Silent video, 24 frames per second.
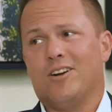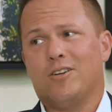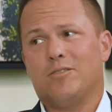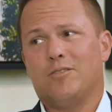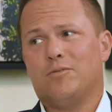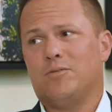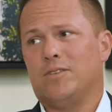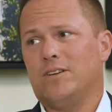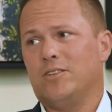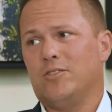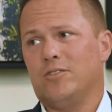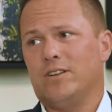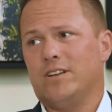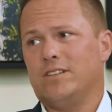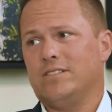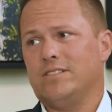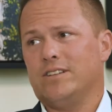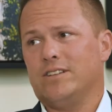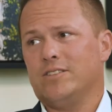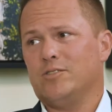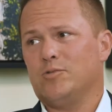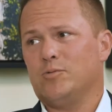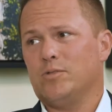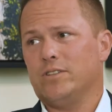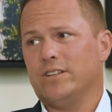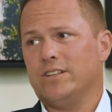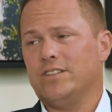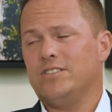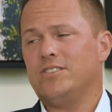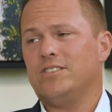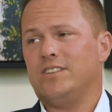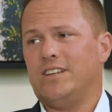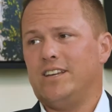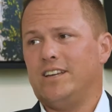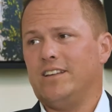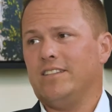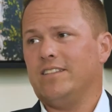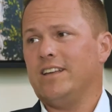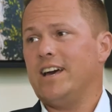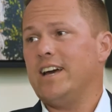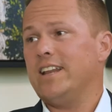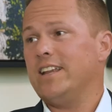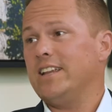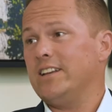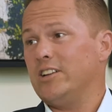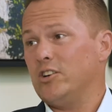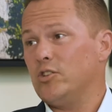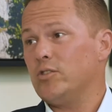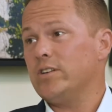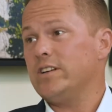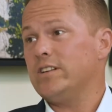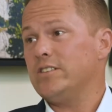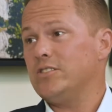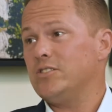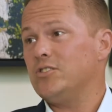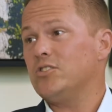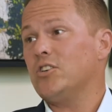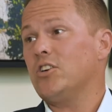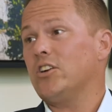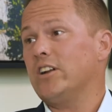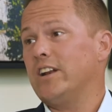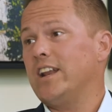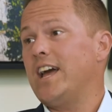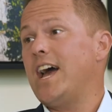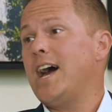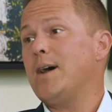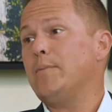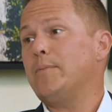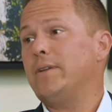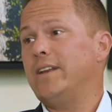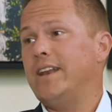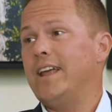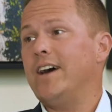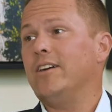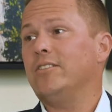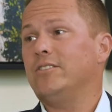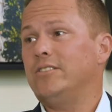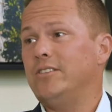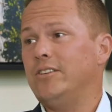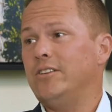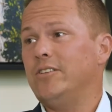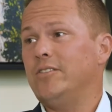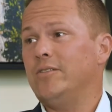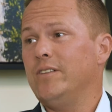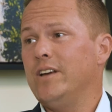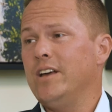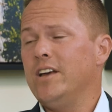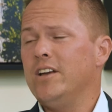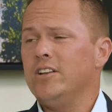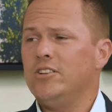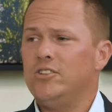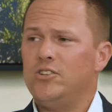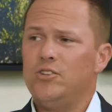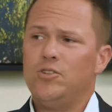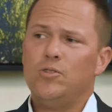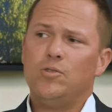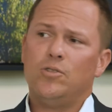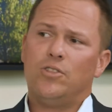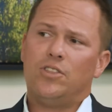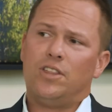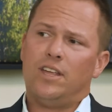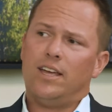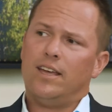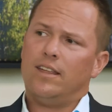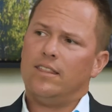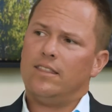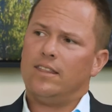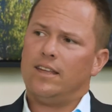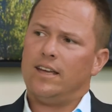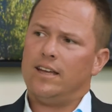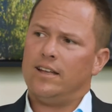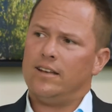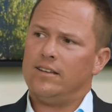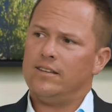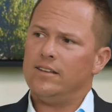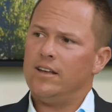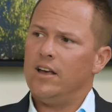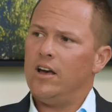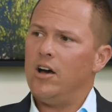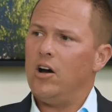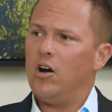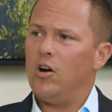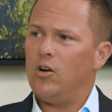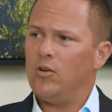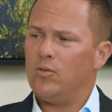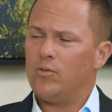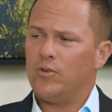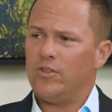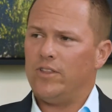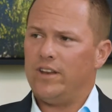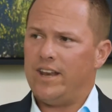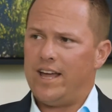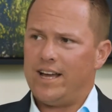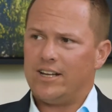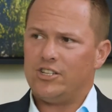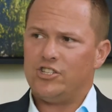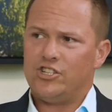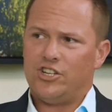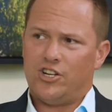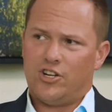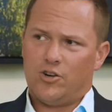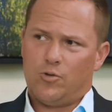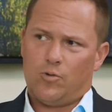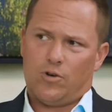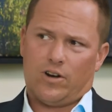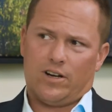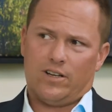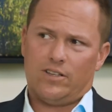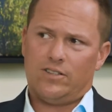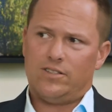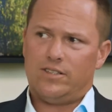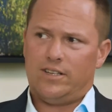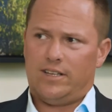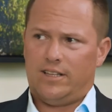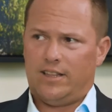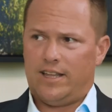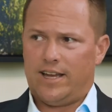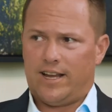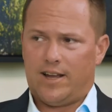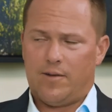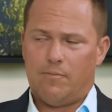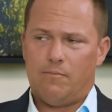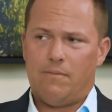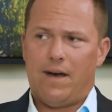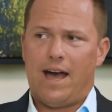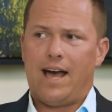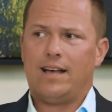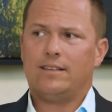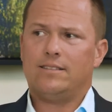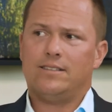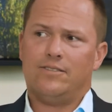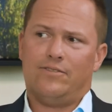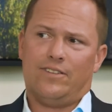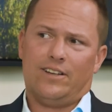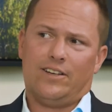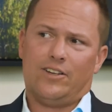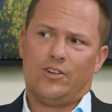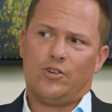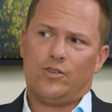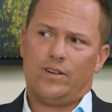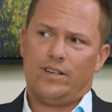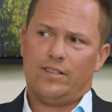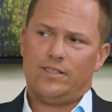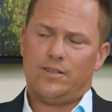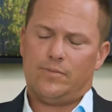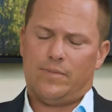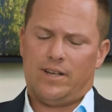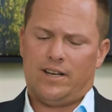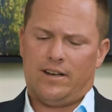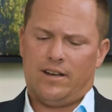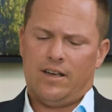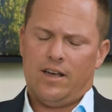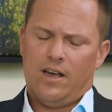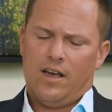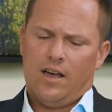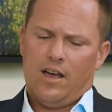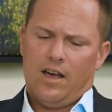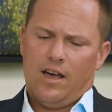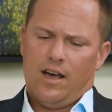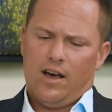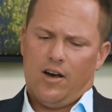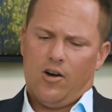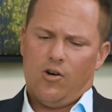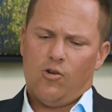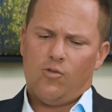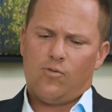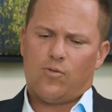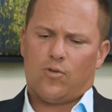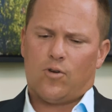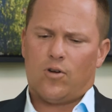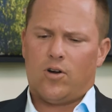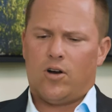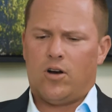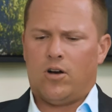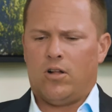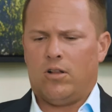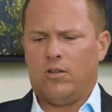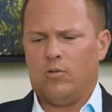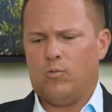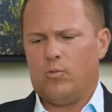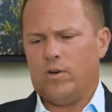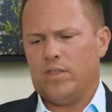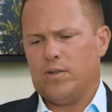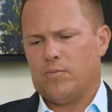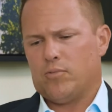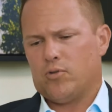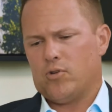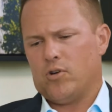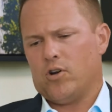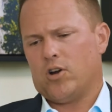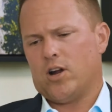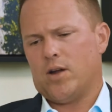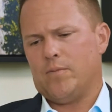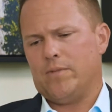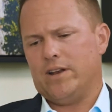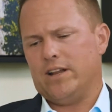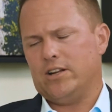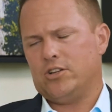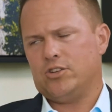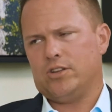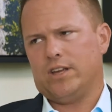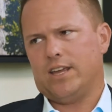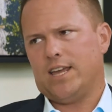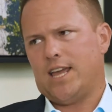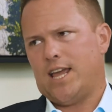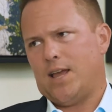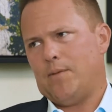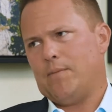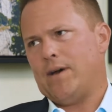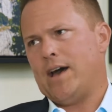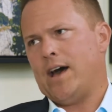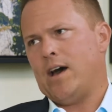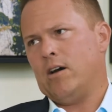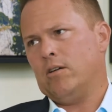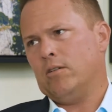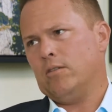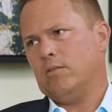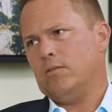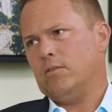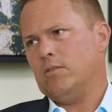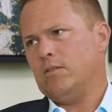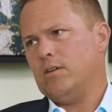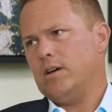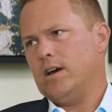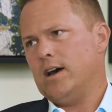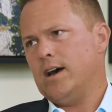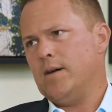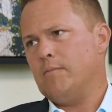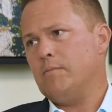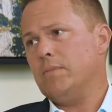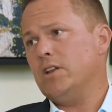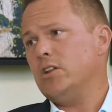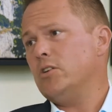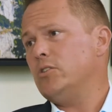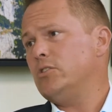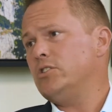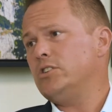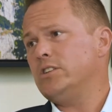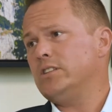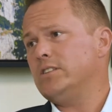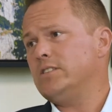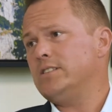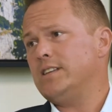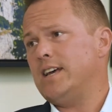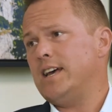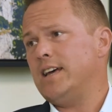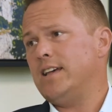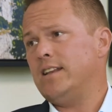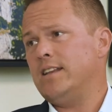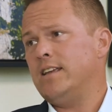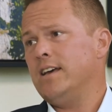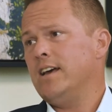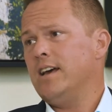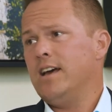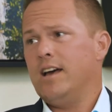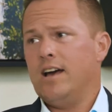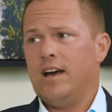our fundraising is really seeing that increase starting to happen now too. Do you think that over the next year we're going to see like a massive increase? I mean, overall, when the program initially came out, Mnuchin said